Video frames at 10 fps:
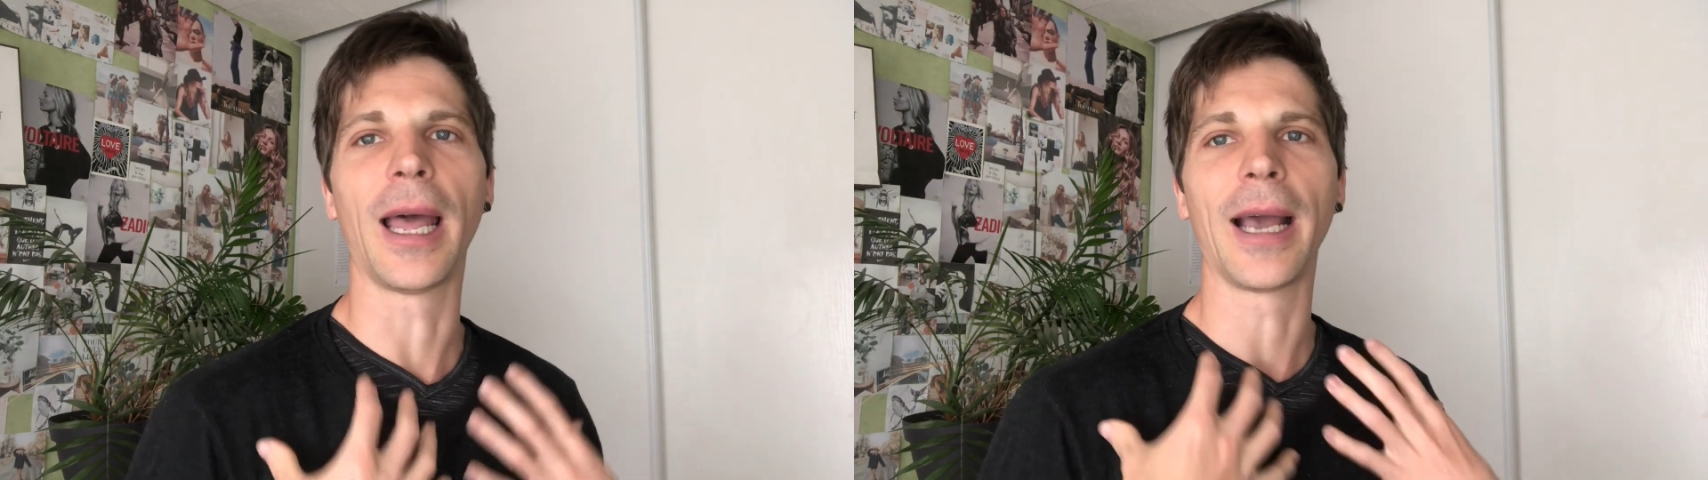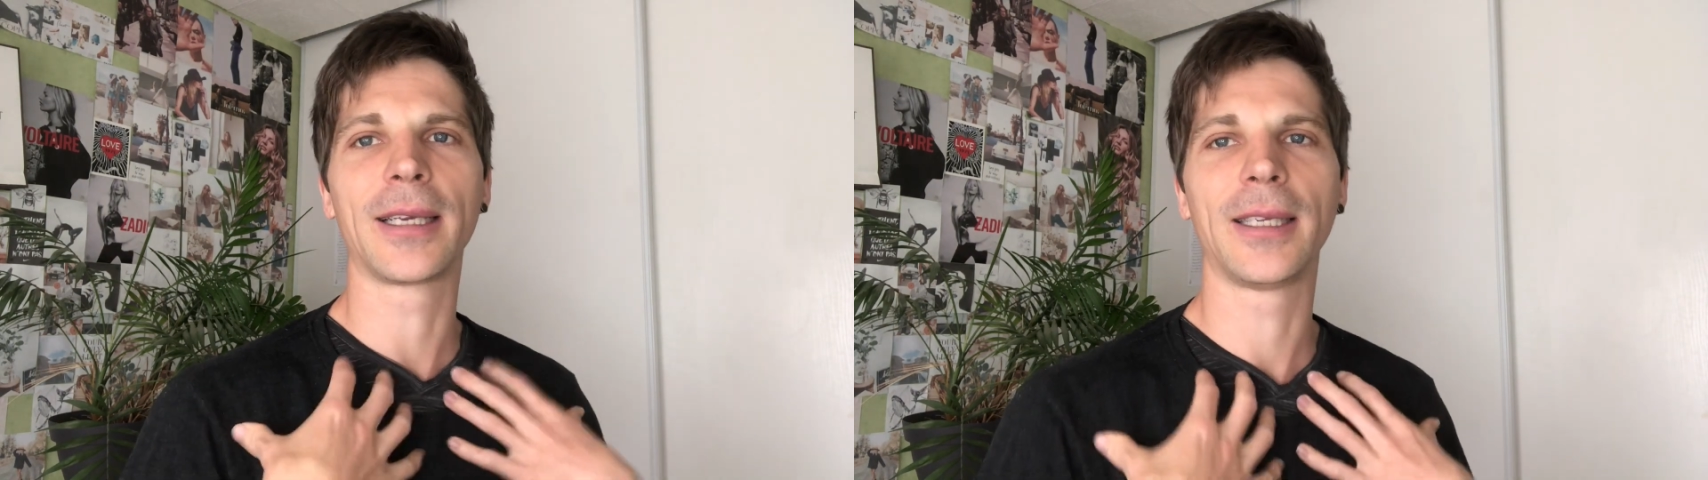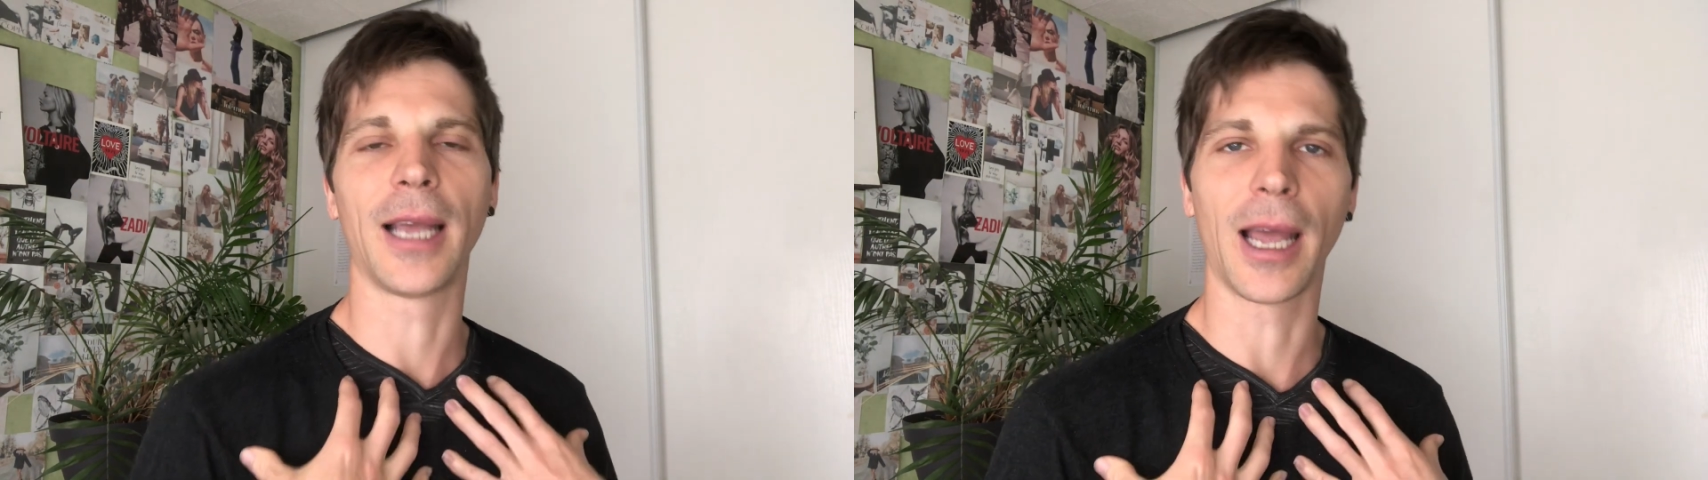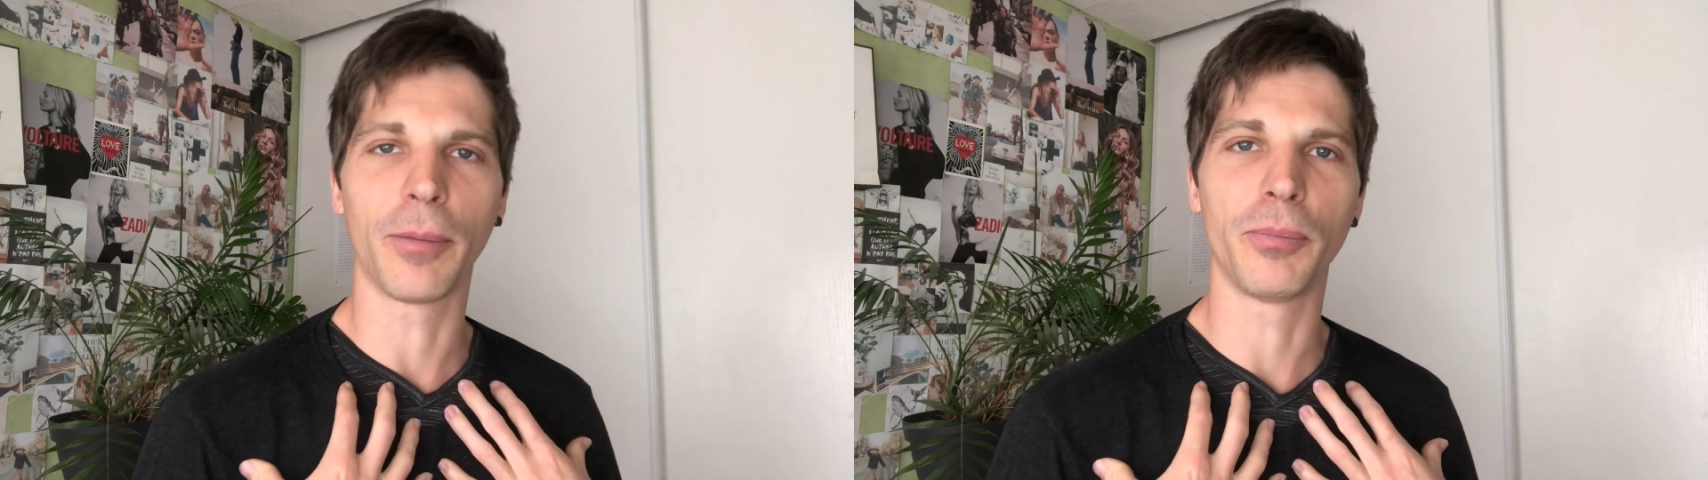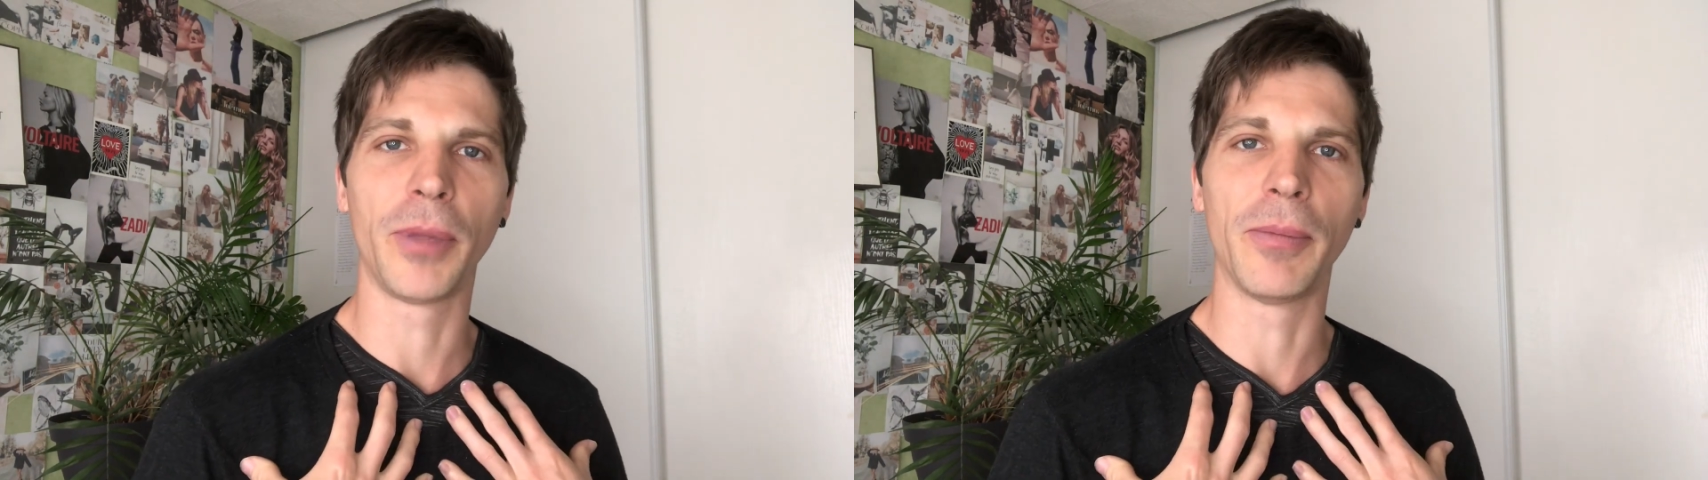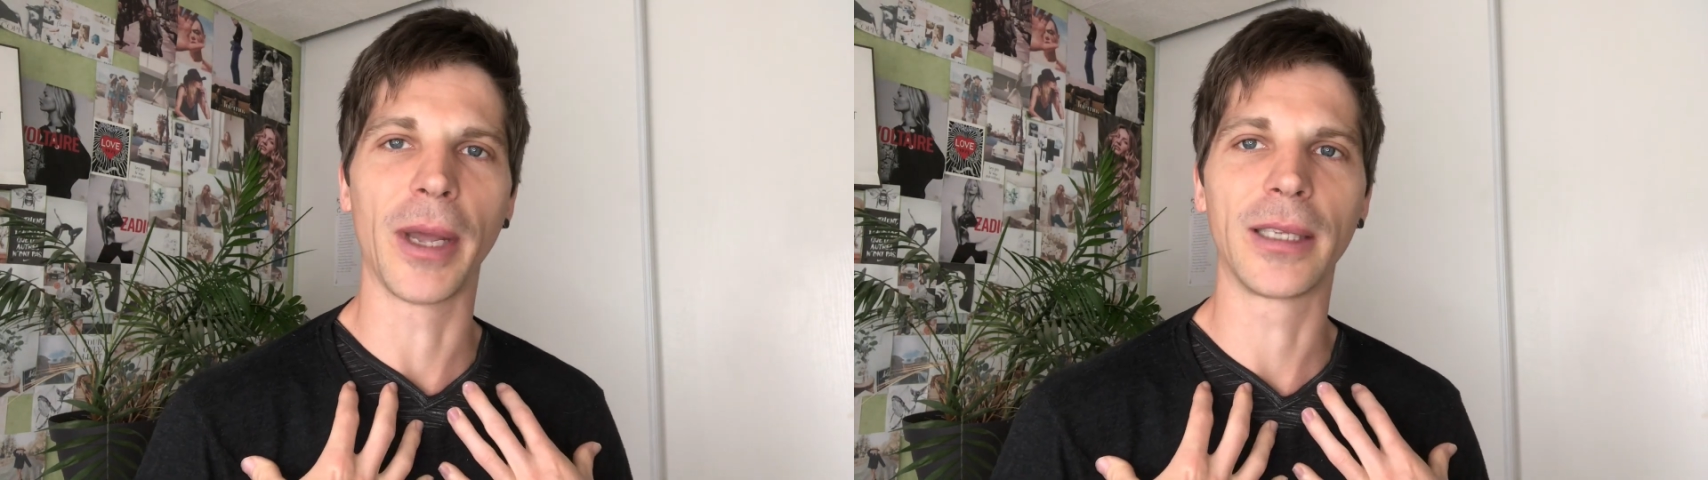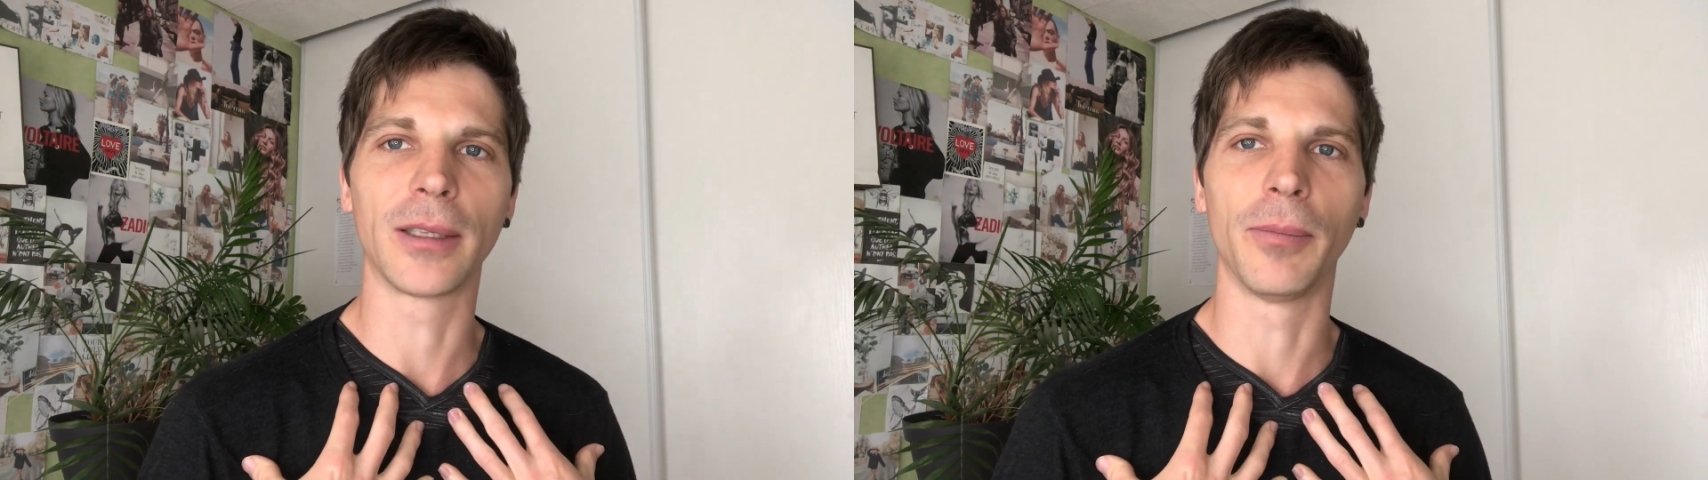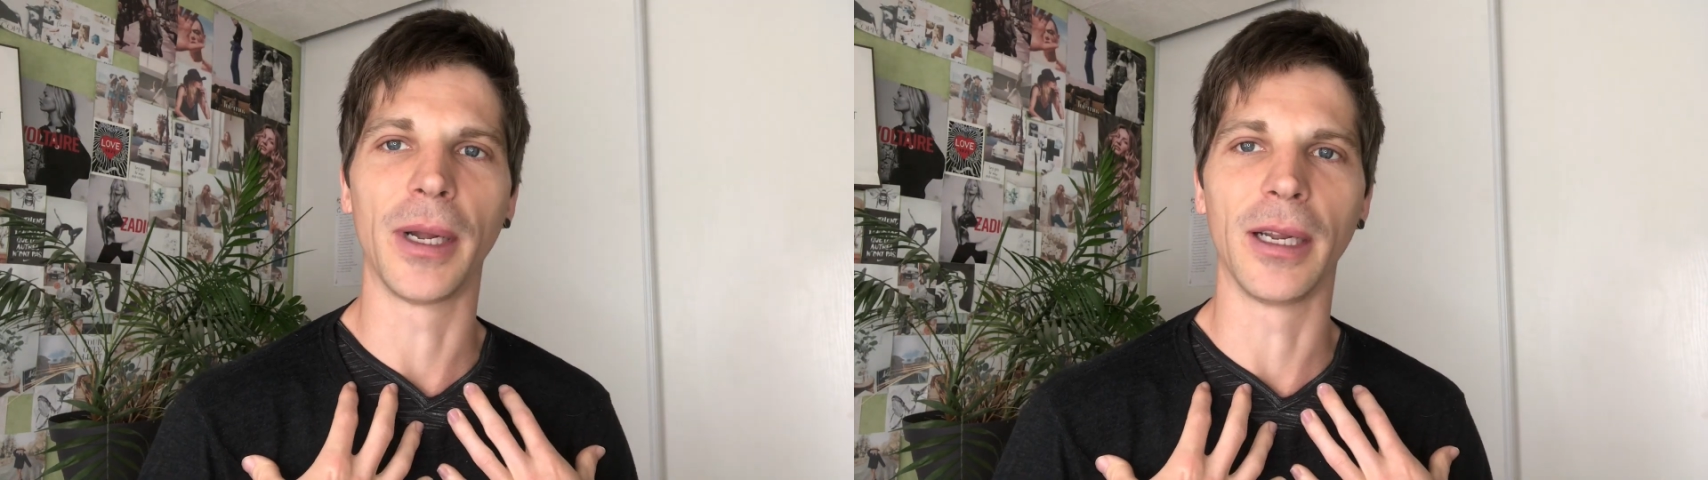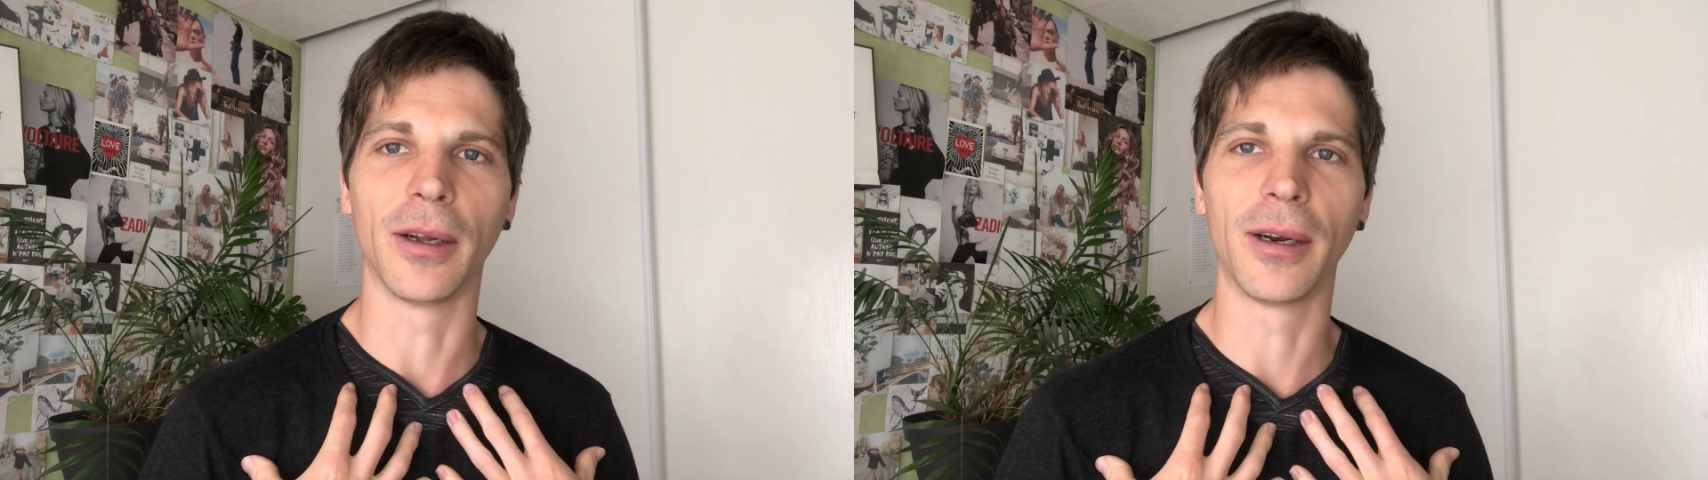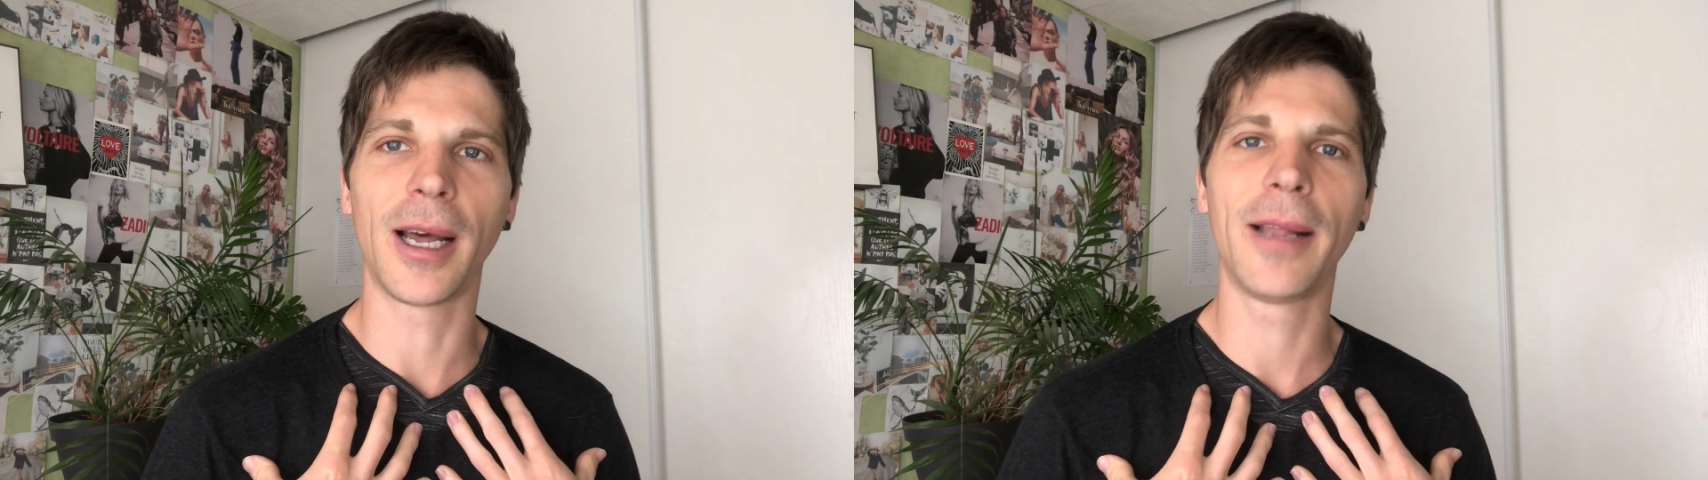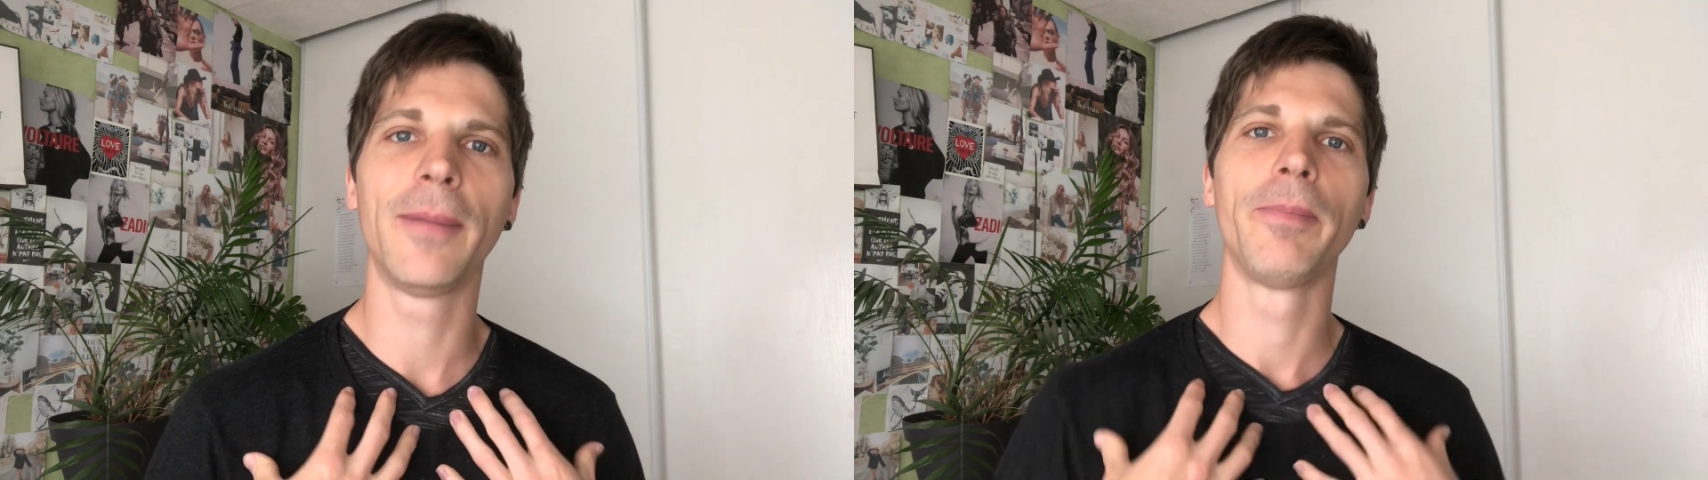actually helped me make some money online,